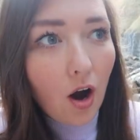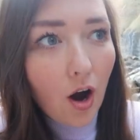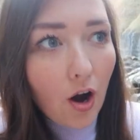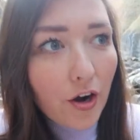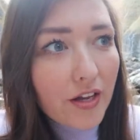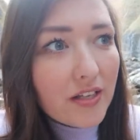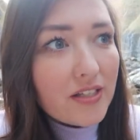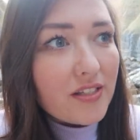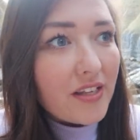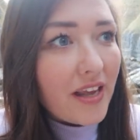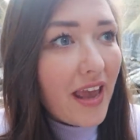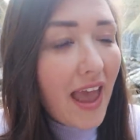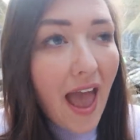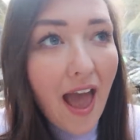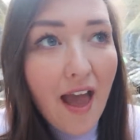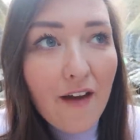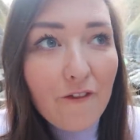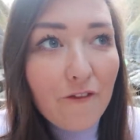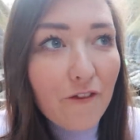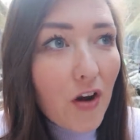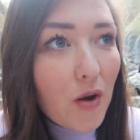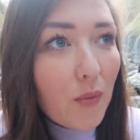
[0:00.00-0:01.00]
Honestly,
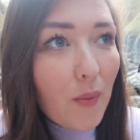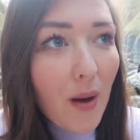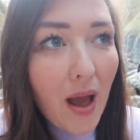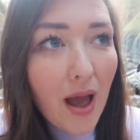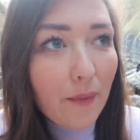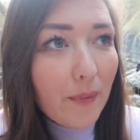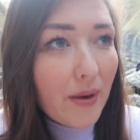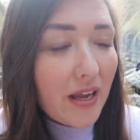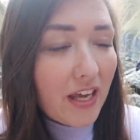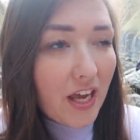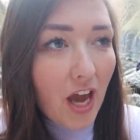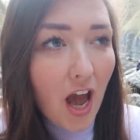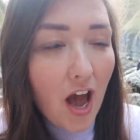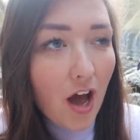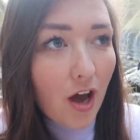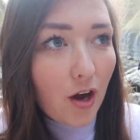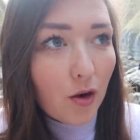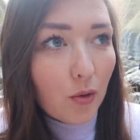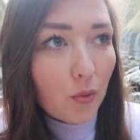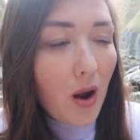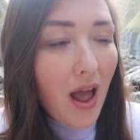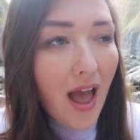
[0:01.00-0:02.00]
everywhere we
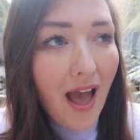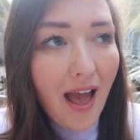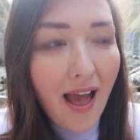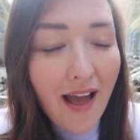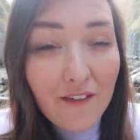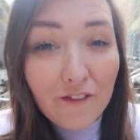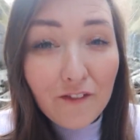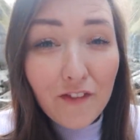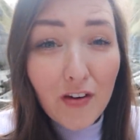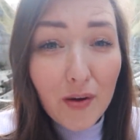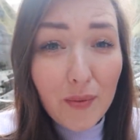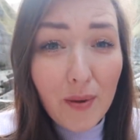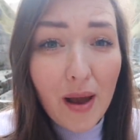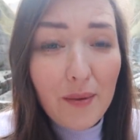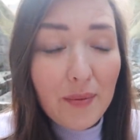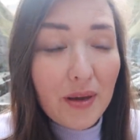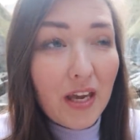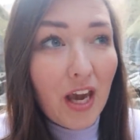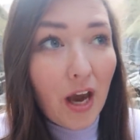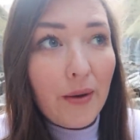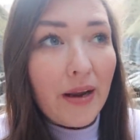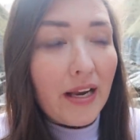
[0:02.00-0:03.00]

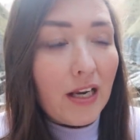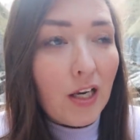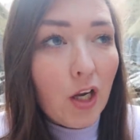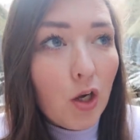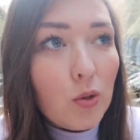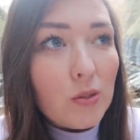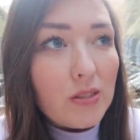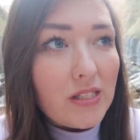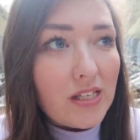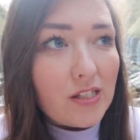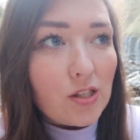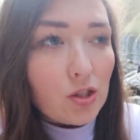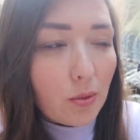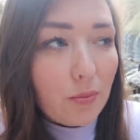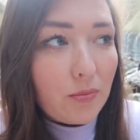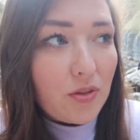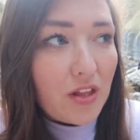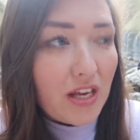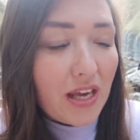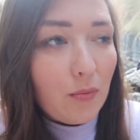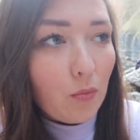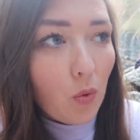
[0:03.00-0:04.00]
go, he loses
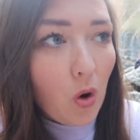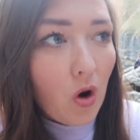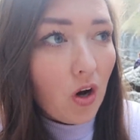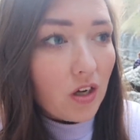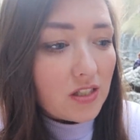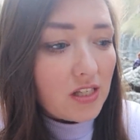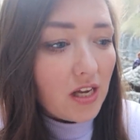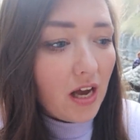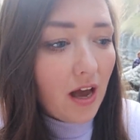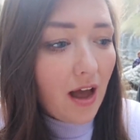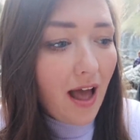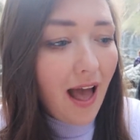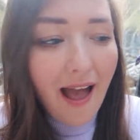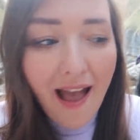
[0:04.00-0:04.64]
something in water.